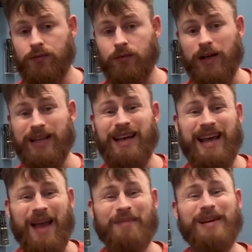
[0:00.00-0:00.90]
Right?
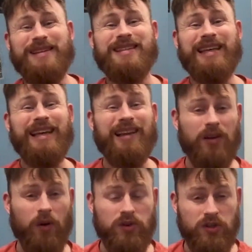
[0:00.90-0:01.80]
Am I seeing a
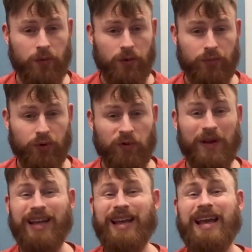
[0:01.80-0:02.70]
noticeable improvement?